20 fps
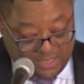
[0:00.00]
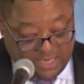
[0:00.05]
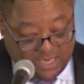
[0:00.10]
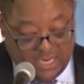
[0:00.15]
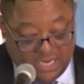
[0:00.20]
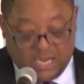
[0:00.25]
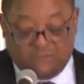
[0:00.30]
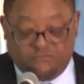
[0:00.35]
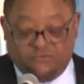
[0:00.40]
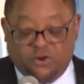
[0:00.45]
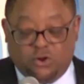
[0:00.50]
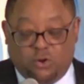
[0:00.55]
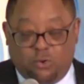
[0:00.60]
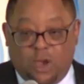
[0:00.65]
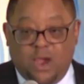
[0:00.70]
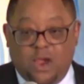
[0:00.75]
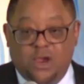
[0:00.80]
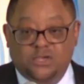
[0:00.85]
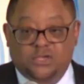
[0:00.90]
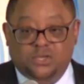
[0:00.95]
It
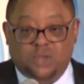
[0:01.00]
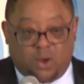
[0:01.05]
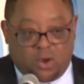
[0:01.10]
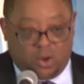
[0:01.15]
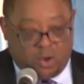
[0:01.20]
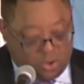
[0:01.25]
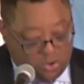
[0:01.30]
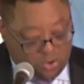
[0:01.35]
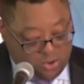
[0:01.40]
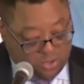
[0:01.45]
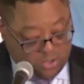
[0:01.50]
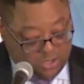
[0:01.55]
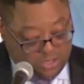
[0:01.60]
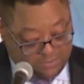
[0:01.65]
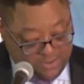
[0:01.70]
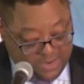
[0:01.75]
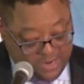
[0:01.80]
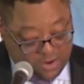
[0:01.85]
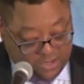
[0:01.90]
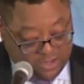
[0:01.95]
requires all
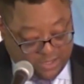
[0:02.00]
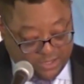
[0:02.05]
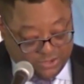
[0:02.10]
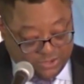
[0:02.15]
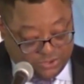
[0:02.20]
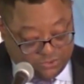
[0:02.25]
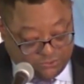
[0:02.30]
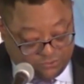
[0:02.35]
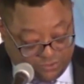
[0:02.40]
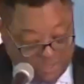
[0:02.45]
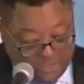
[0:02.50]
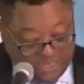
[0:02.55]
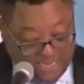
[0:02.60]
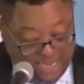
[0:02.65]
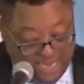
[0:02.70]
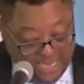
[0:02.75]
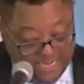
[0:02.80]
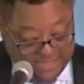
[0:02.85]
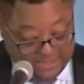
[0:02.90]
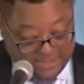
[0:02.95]
Americans to
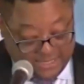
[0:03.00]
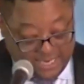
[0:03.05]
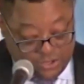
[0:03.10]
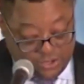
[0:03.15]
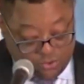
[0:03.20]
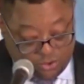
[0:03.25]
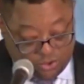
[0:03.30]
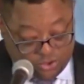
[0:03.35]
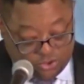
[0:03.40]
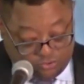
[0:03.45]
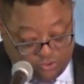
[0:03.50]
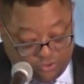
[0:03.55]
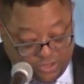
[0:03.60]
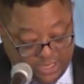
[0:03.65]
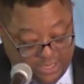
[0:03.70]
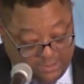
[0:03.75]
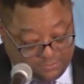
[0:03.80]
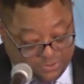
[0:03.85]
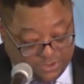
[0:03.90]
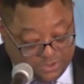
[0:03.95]
realize that your
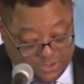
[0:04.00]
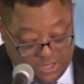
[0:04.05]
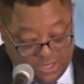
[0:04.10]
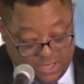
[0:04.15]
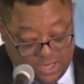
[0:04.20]
dreams